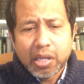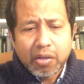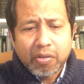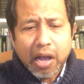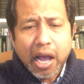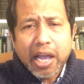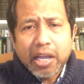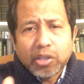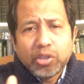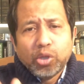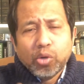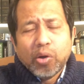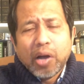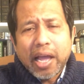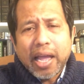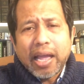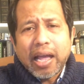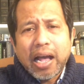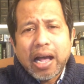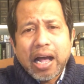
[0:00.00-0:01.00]
I
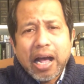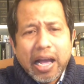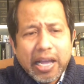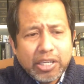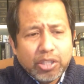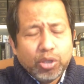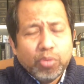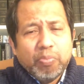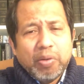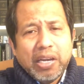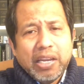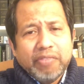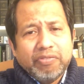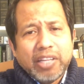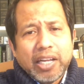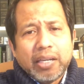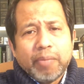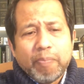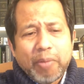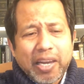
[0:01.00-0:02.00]
do believe
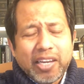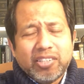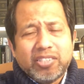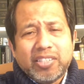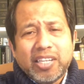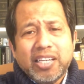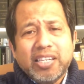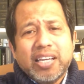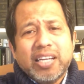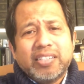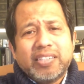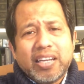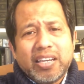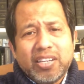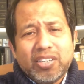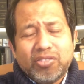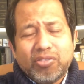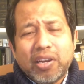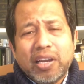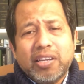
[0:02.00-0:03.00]
that Palestinians and
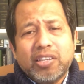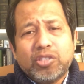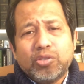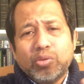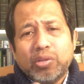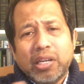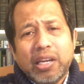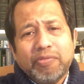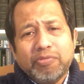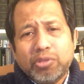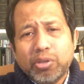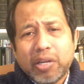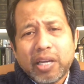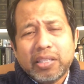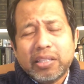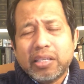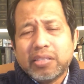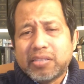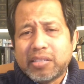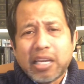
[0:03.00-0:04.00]
Israelis should live
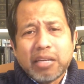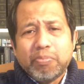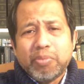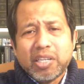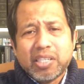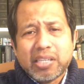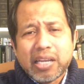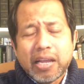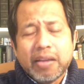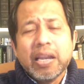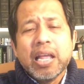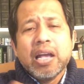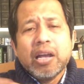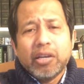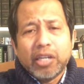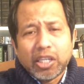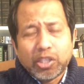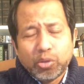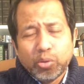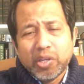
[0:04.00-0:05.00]
together side by side.
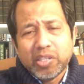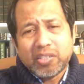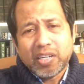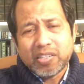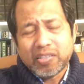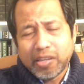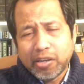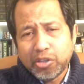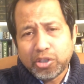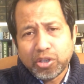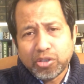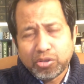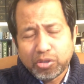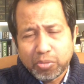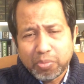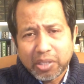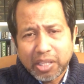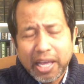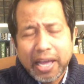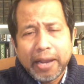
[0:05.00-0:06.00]
The two-state solution should
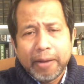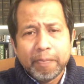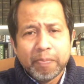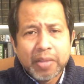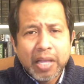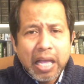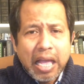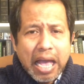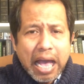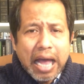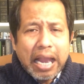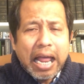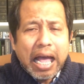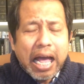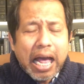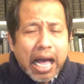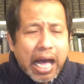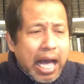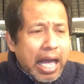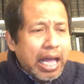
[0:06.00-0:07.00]
be there. And
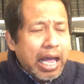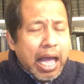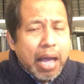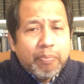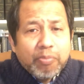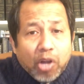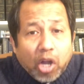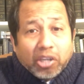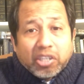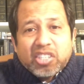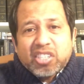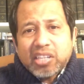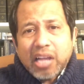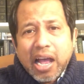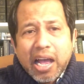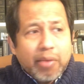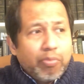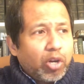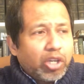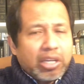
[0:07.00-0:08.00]
I'm
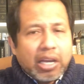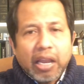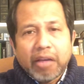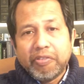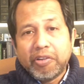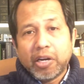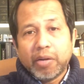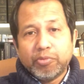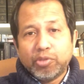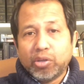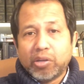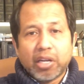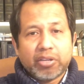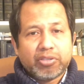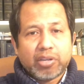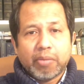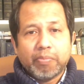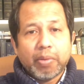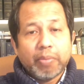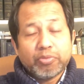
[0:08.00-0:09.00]
not a lover of Donald
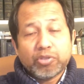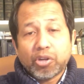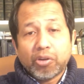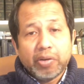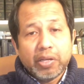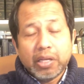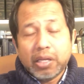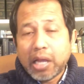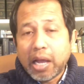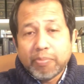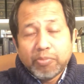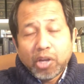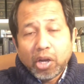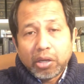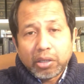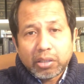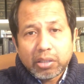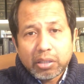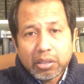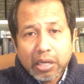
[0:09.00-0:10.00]
Trump. I'm sorry, I'm
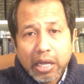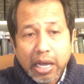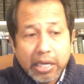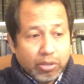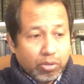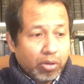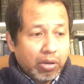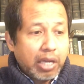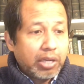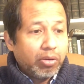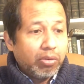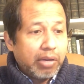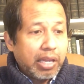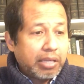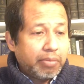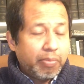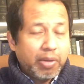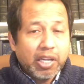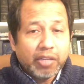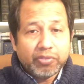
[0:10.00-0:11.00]
not. I don't
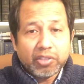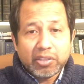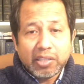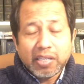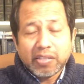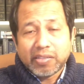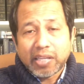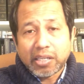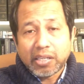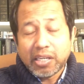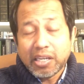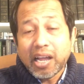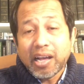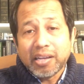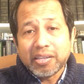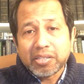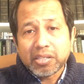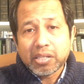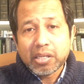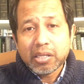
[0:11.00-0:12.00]
like many of the things that he
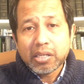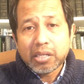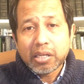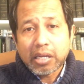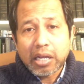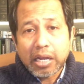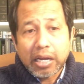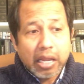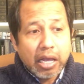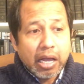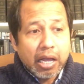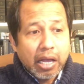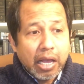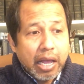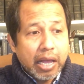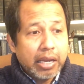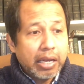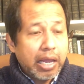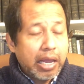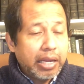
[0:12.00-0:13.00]
does.
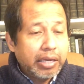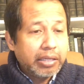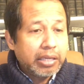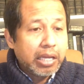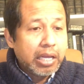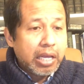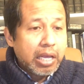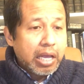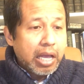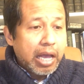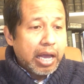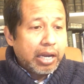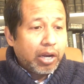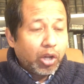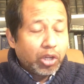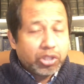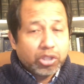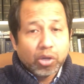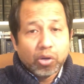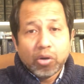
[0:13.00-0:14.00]
And
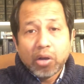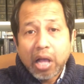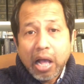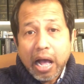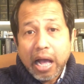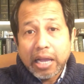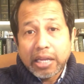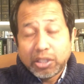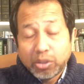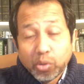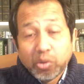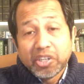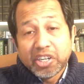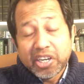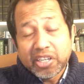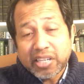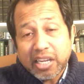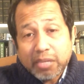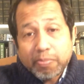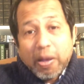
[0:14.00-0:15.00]
also, I do
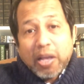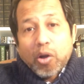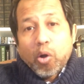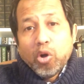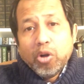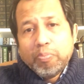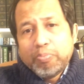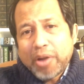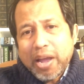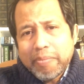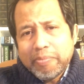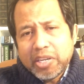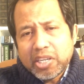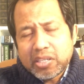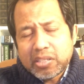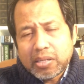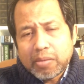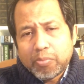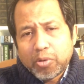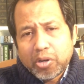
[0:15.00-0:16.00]
criticize my own Prime
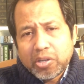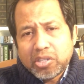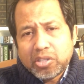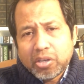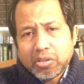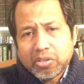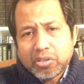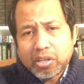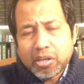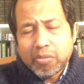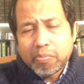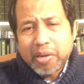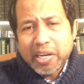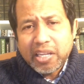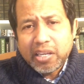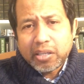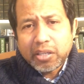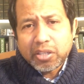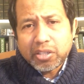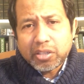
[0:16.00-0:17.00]
Minister, Boris Johnson, on
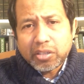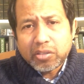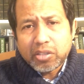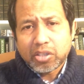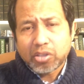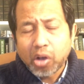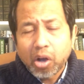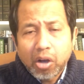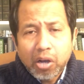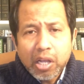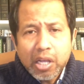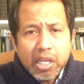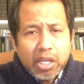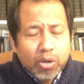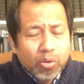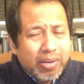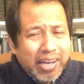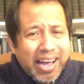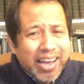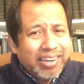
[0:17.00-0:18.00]
many occasions. So
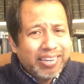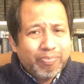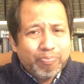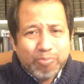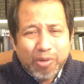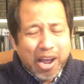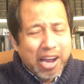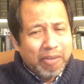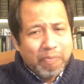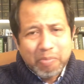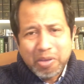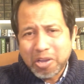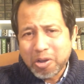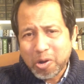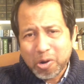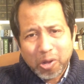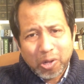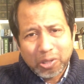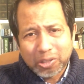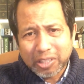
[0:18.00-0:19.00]
you can't brand me
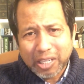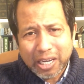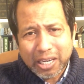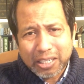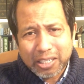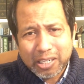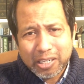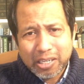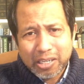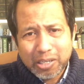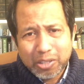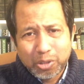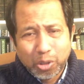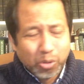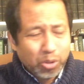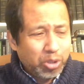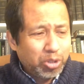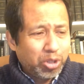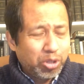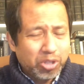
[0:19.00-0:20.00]
on all that
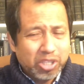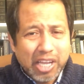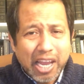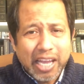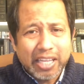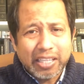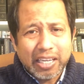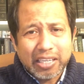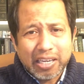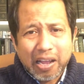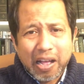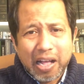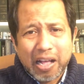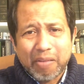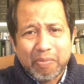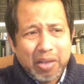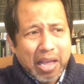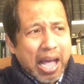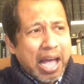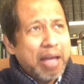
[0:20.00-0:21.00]
to say that
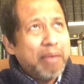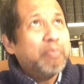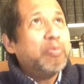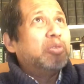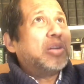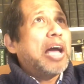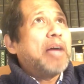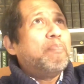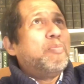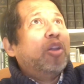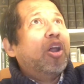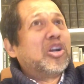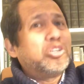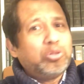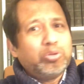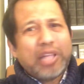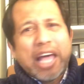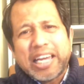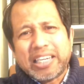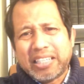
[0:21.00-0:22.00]
I belong
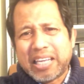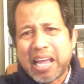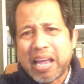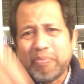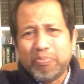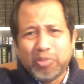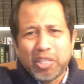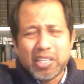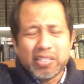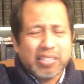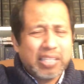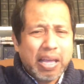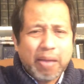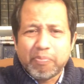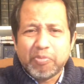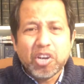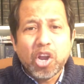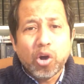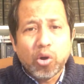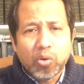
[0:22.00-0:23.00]
to that camp, this
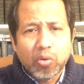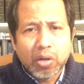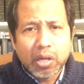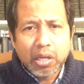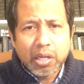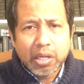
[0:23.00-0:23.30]
camp. No.